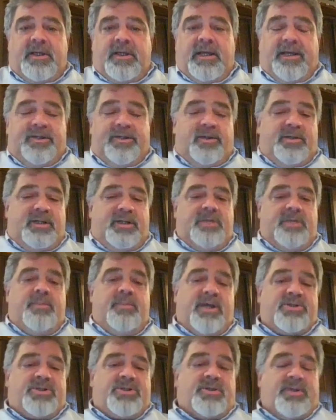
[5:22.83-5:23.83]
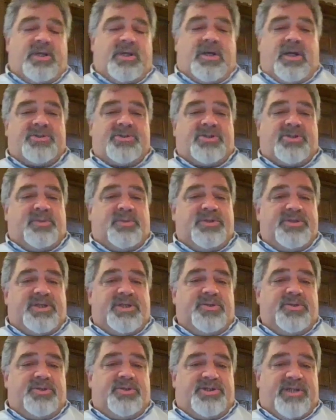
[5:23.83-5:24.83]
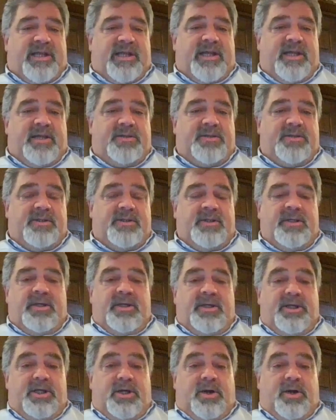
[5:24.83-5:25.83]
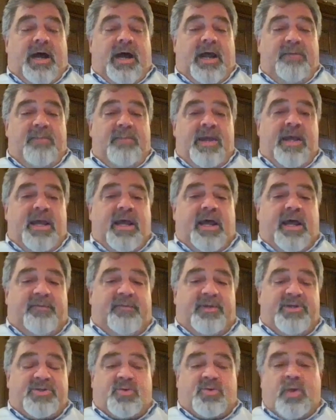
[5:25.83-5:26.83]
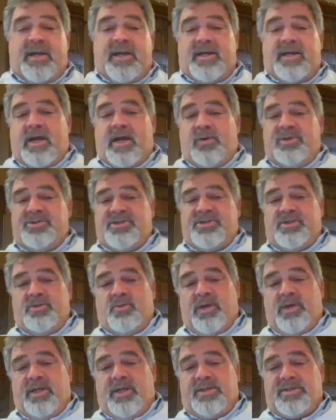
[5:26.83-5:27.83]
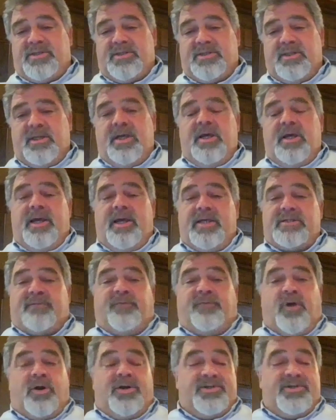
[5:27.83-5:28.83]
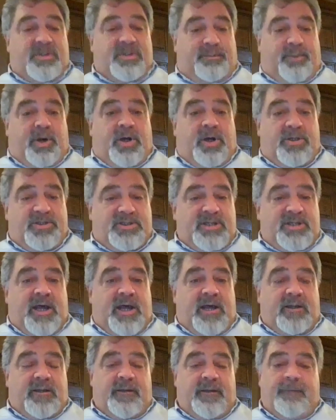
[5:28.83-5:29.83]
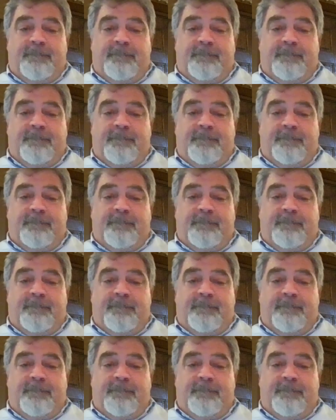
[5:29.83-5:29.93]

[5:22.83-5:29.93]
And you need to make sure the customers understand, I may have this right now in 2 weeks as far as the bar stock,